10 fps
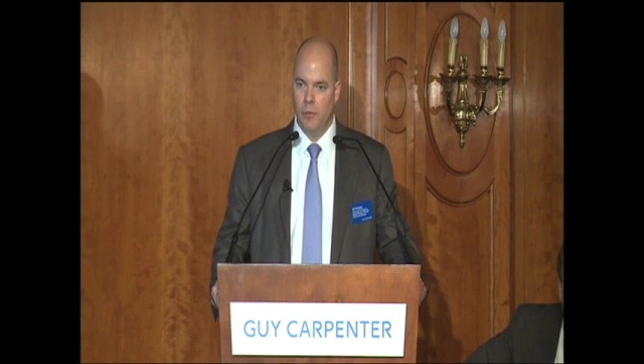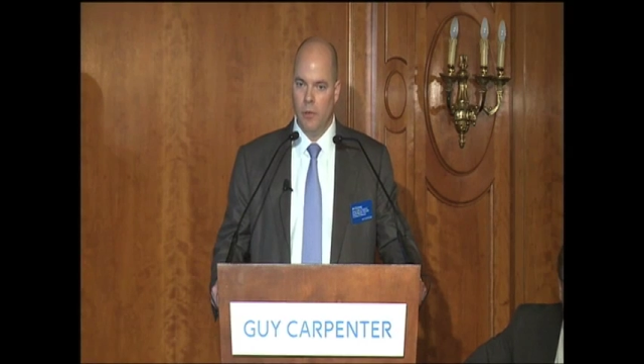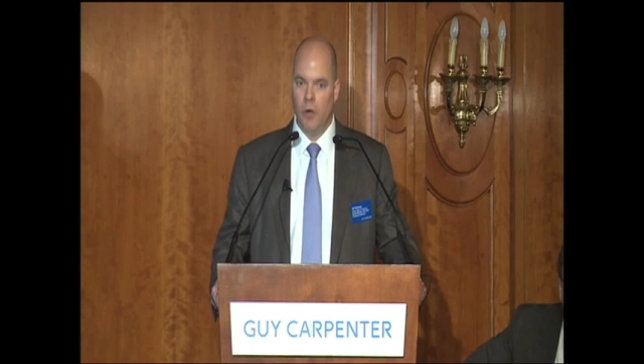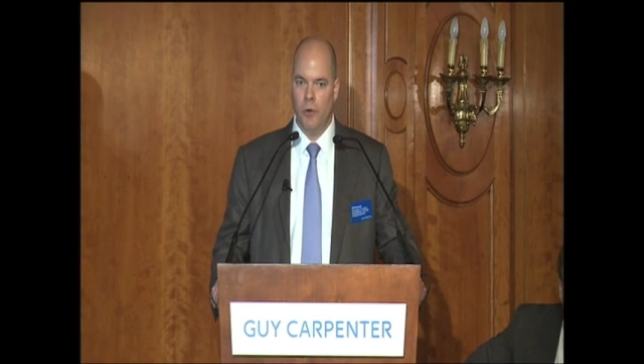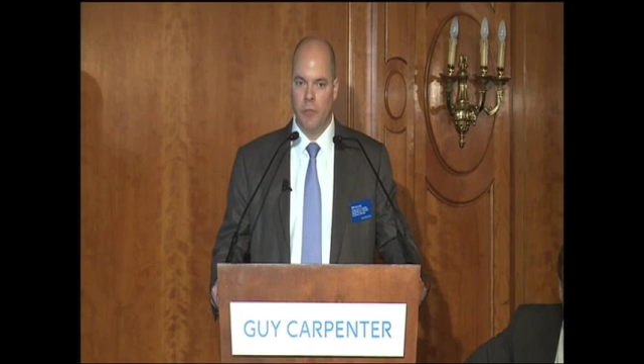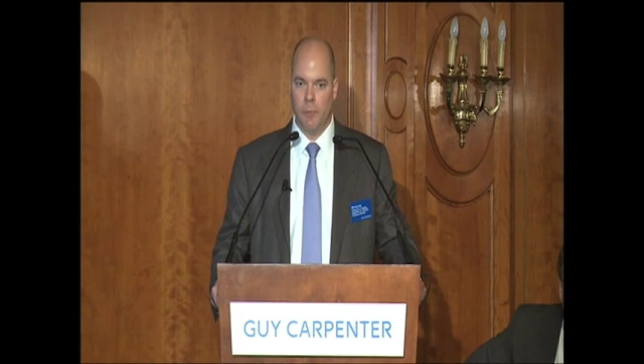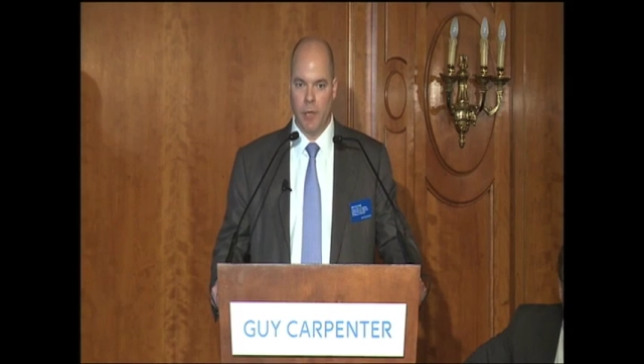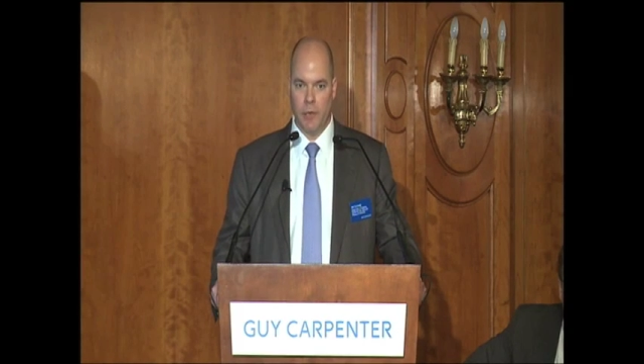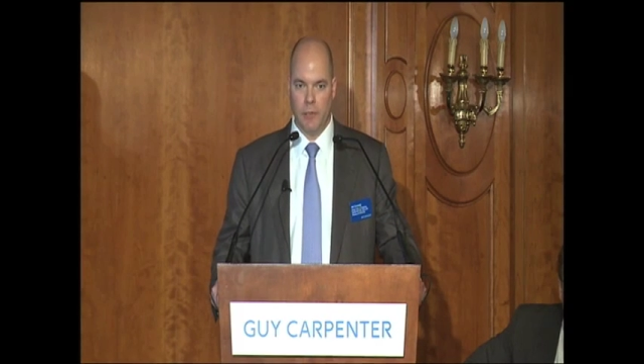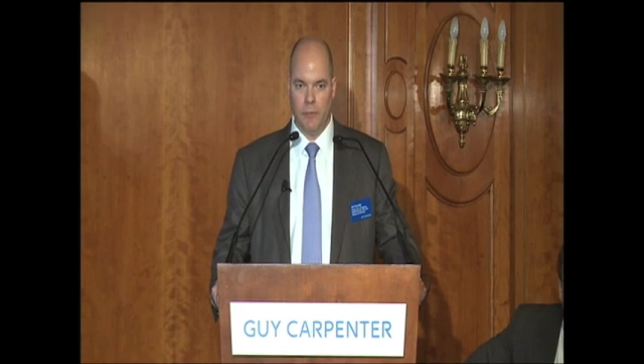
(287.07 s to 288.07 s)
hard
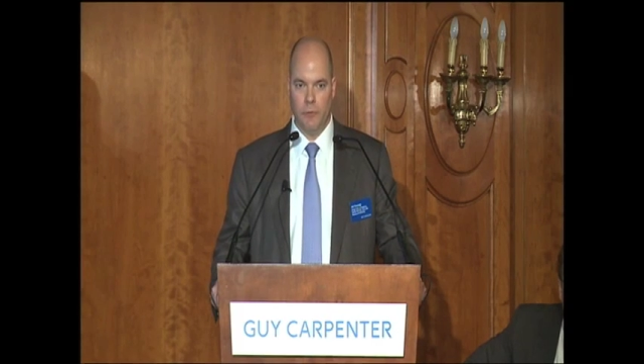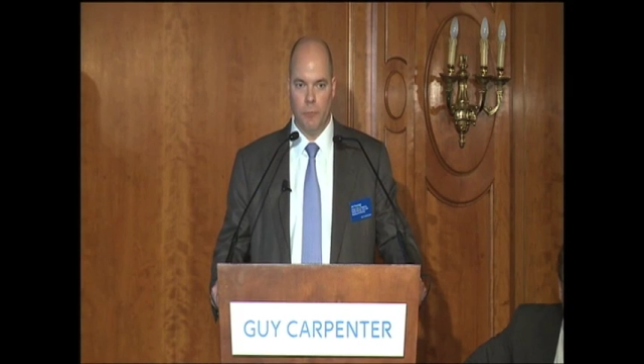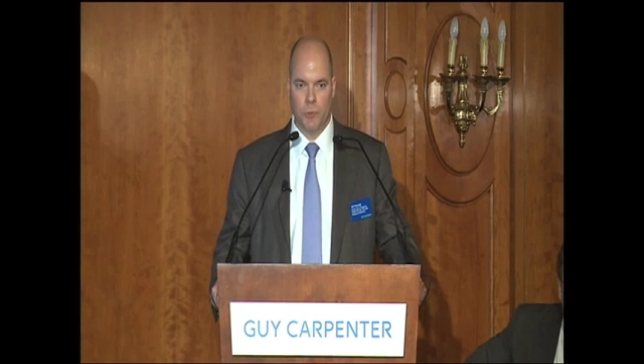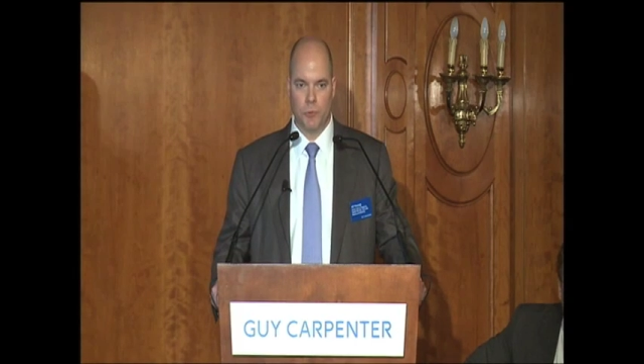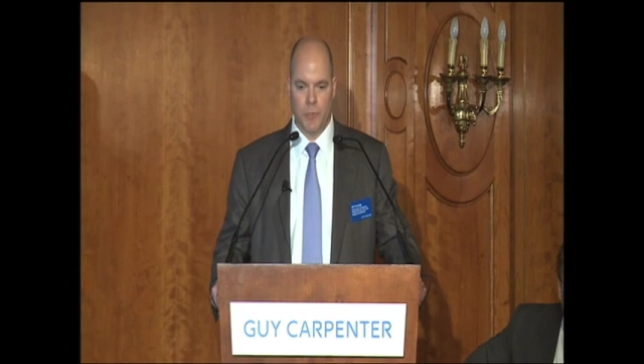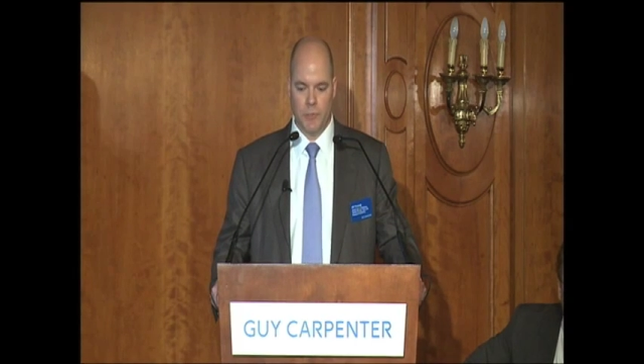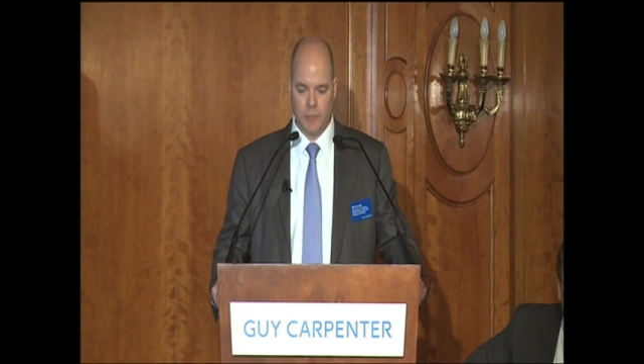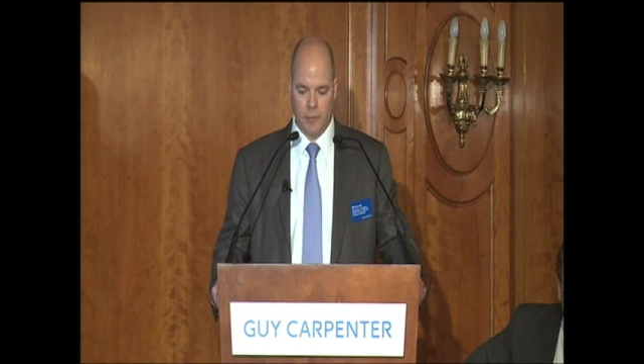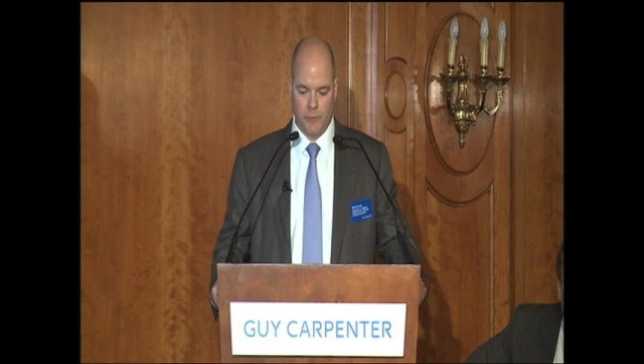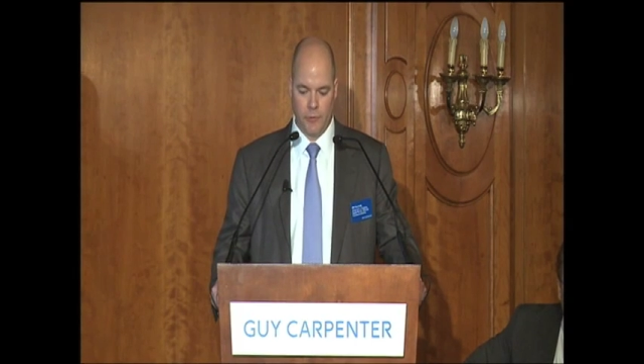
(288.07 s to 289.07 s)
commodities, and most
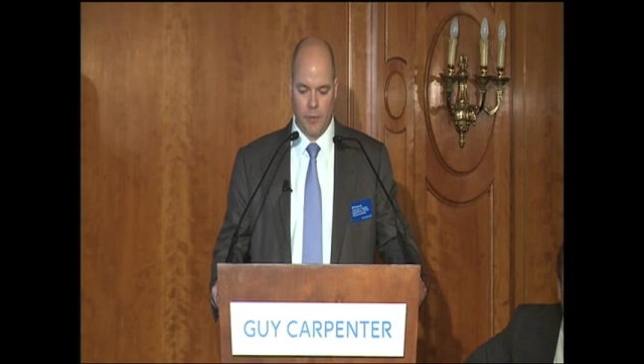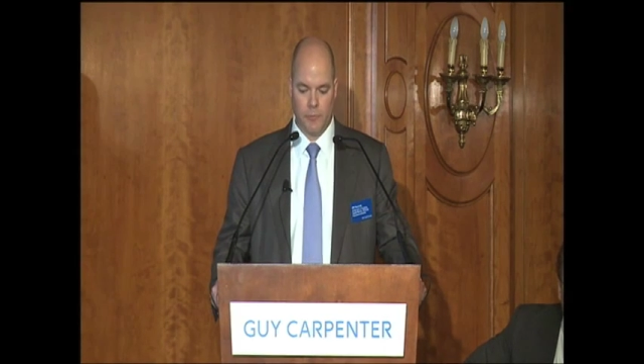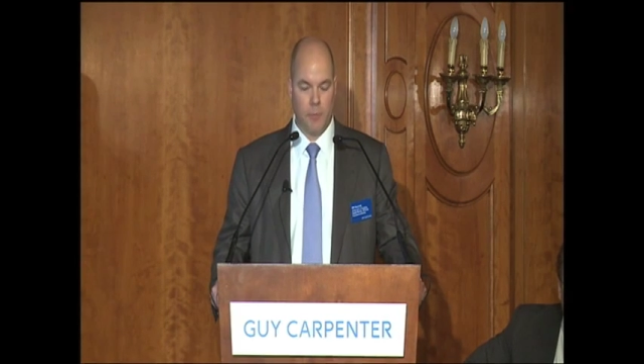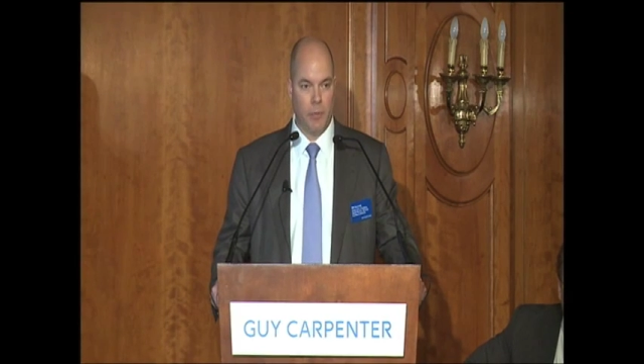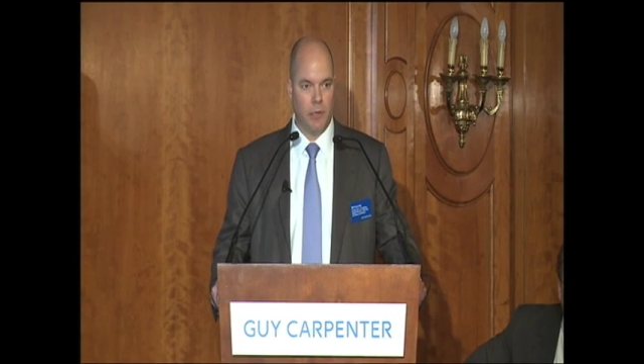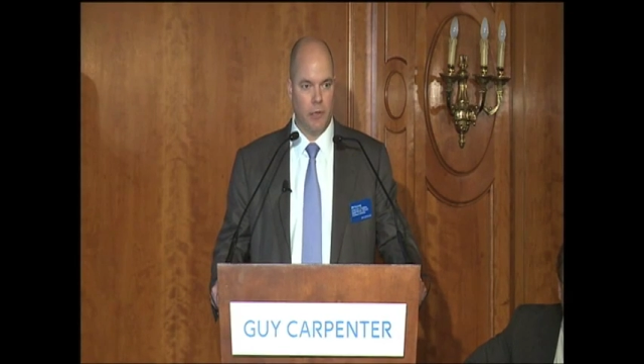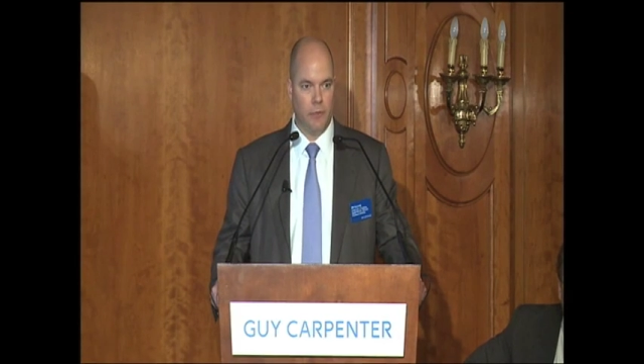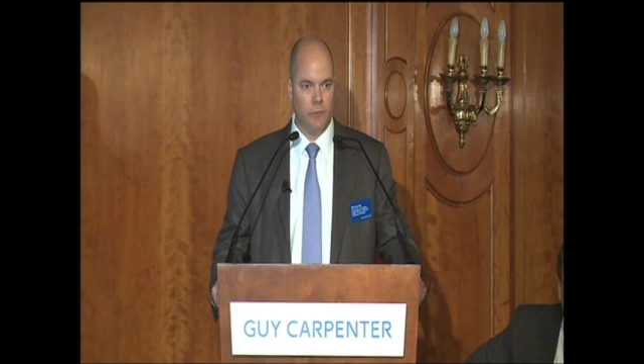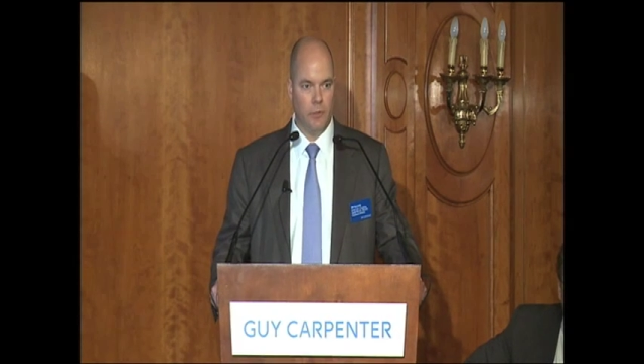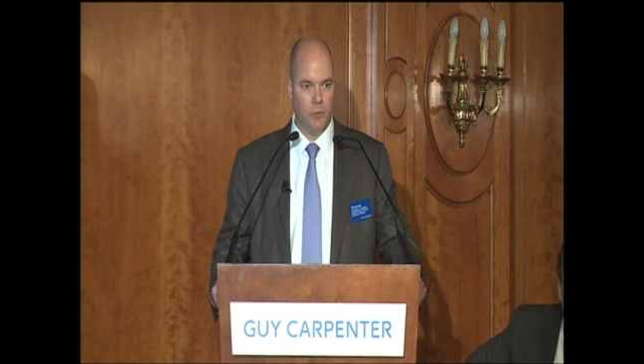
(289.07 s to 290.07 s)
recently, soft
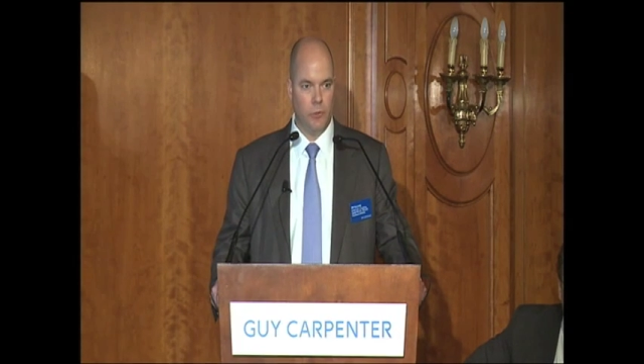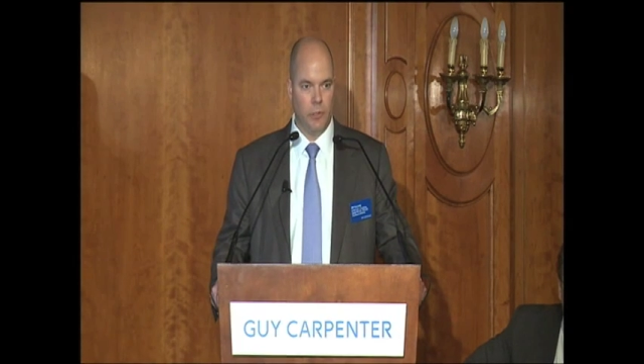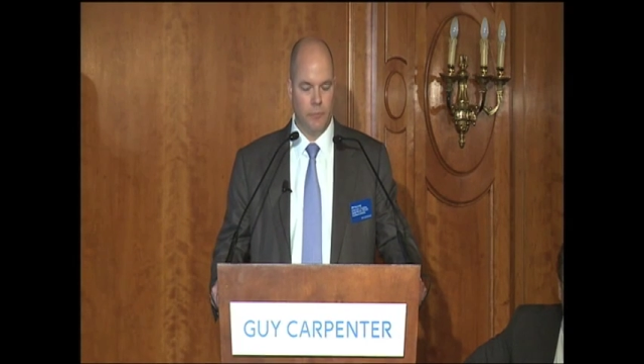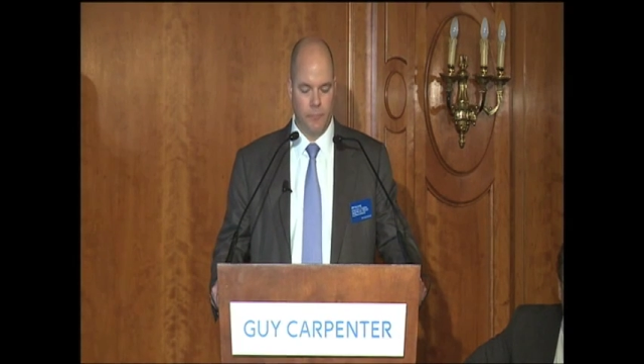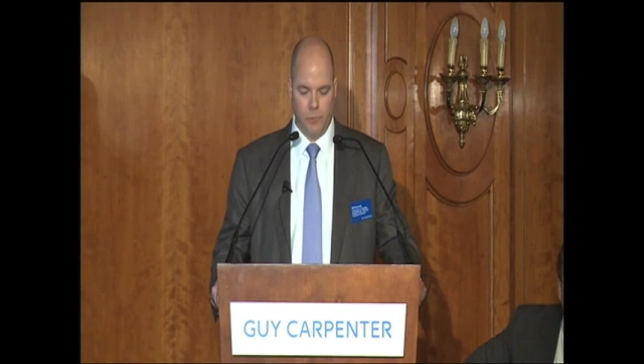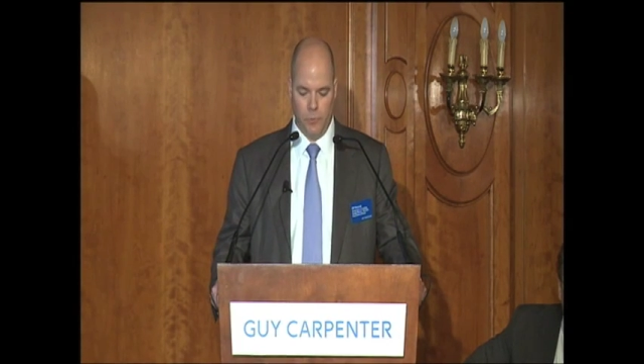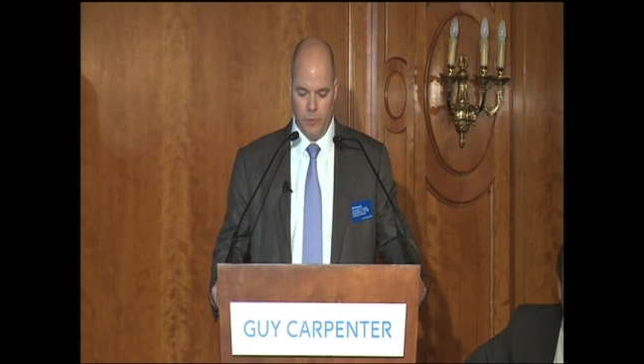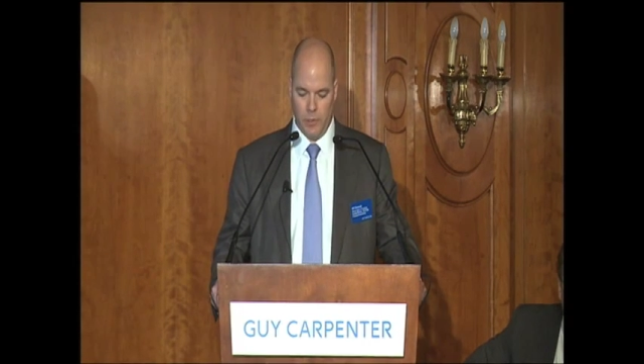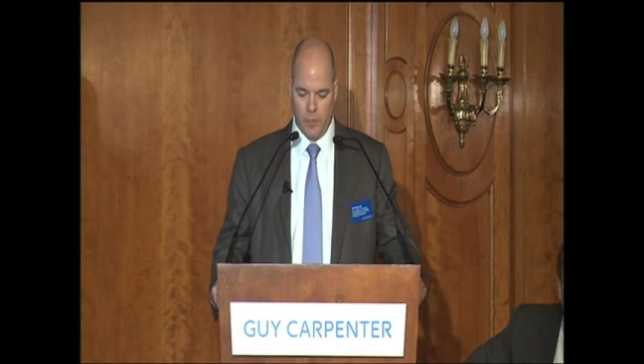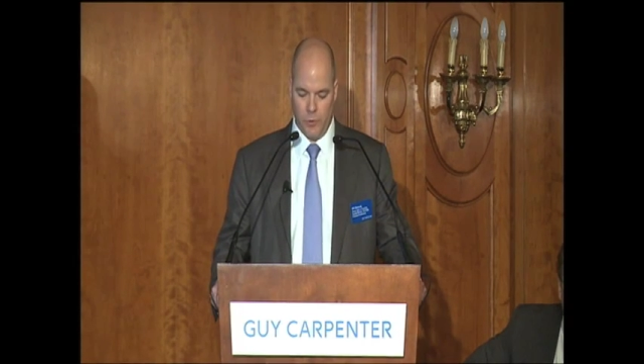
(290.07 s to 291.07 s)
commodities, including
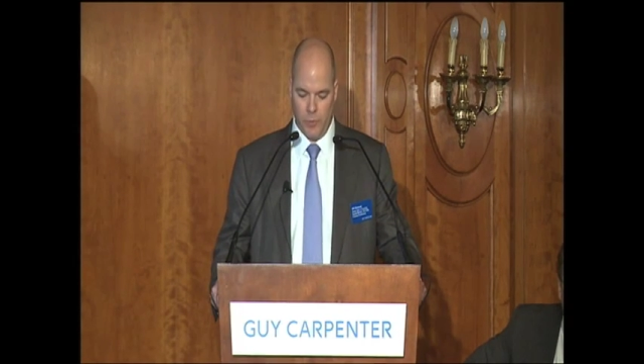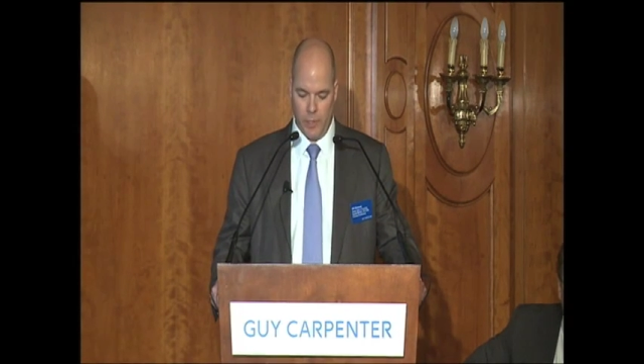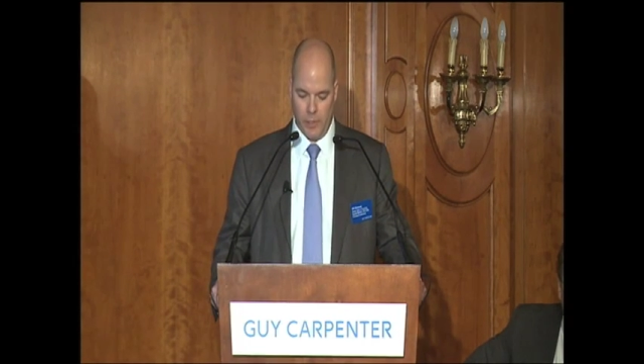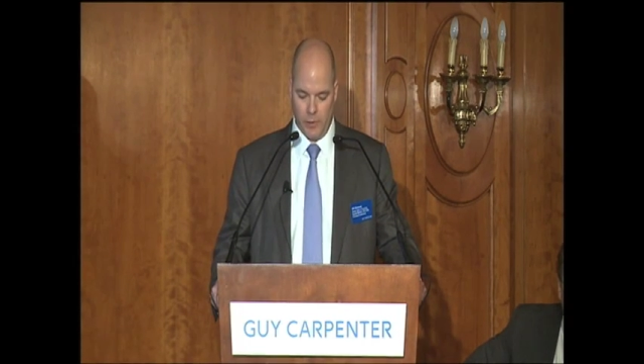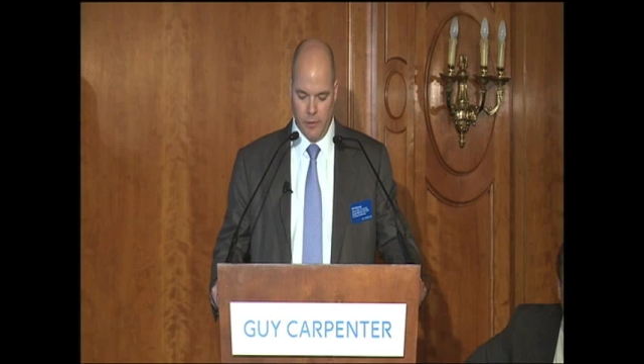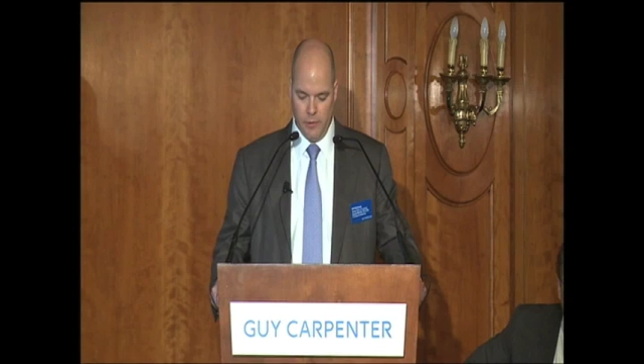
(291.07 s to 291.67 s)
food and grain.